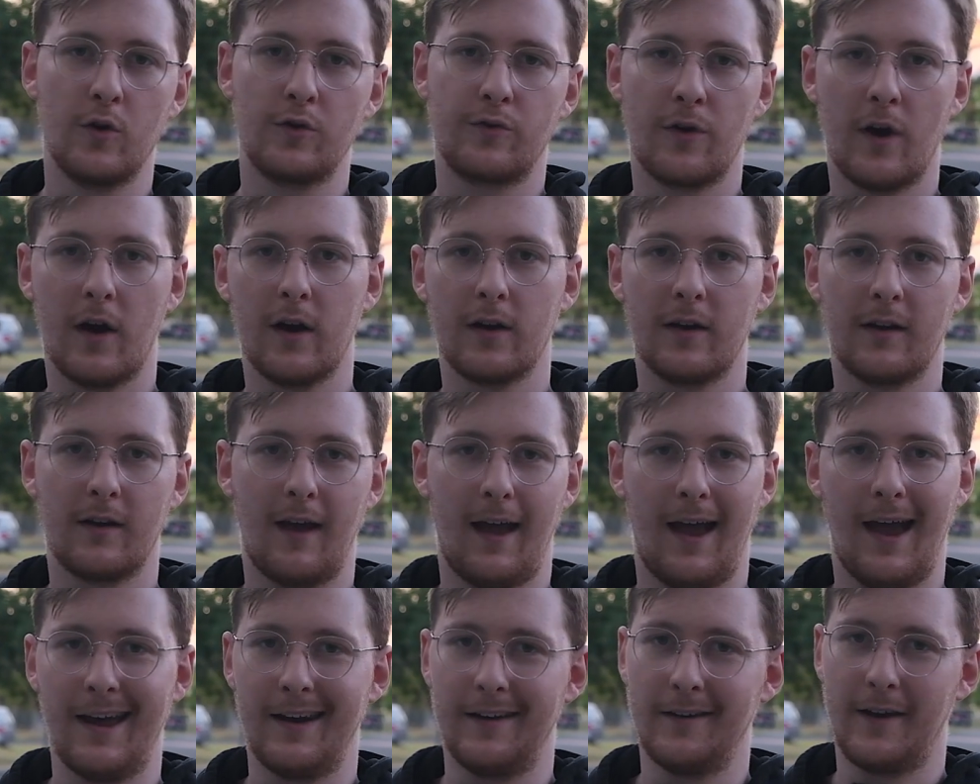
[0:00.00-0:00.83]
truck
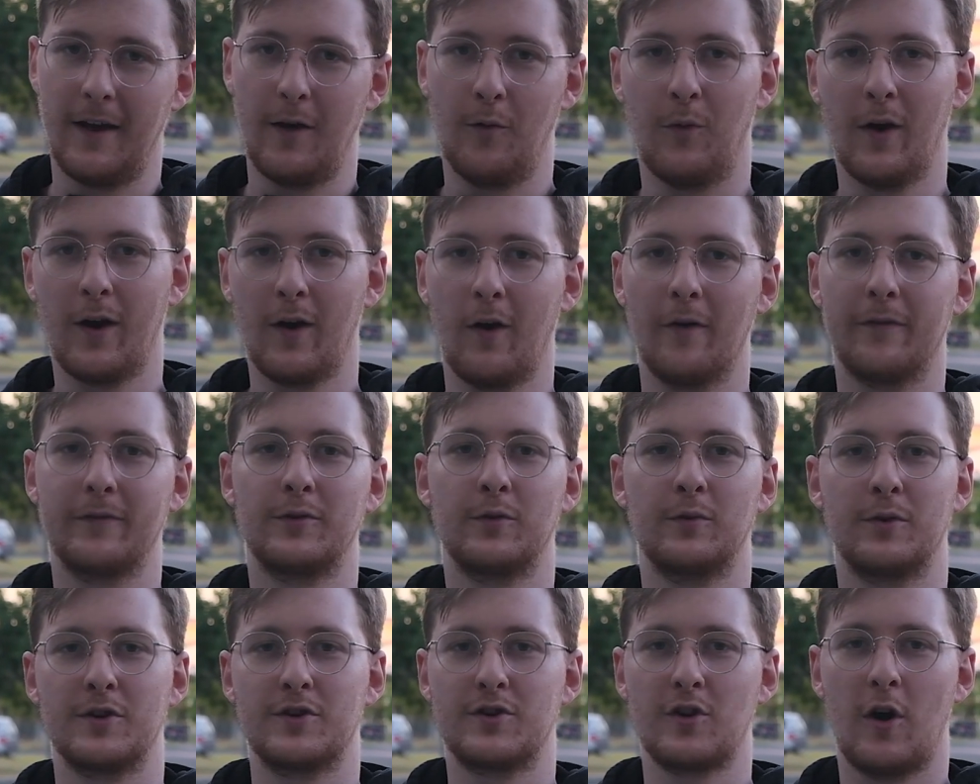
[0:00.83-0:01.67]
and it went off
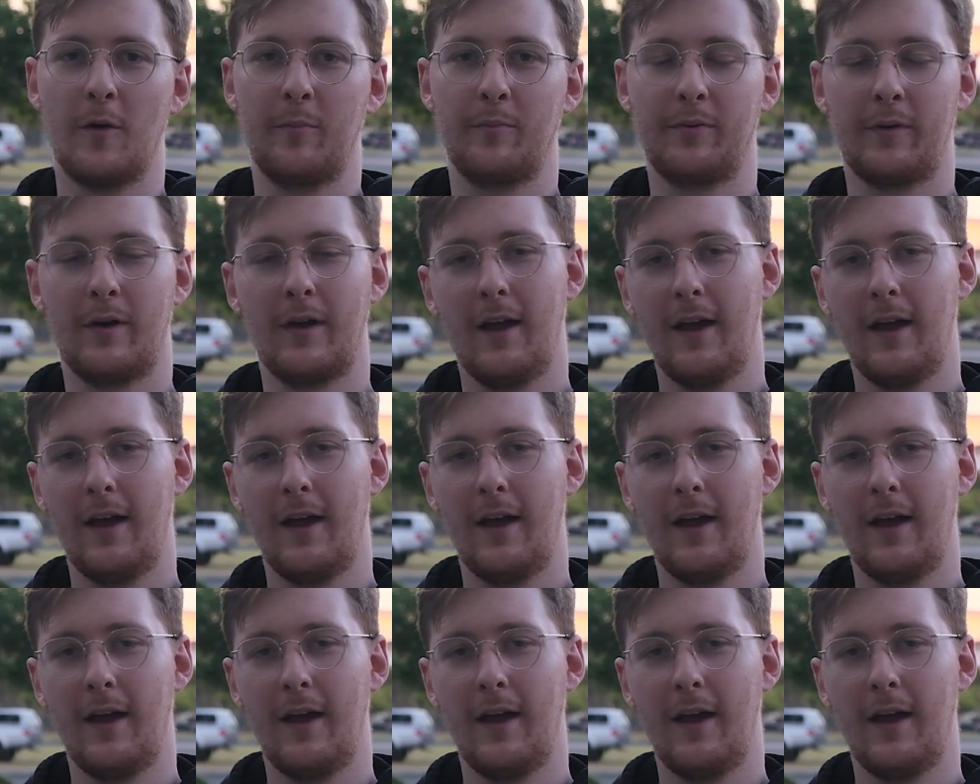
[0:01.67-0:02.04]
to a shop.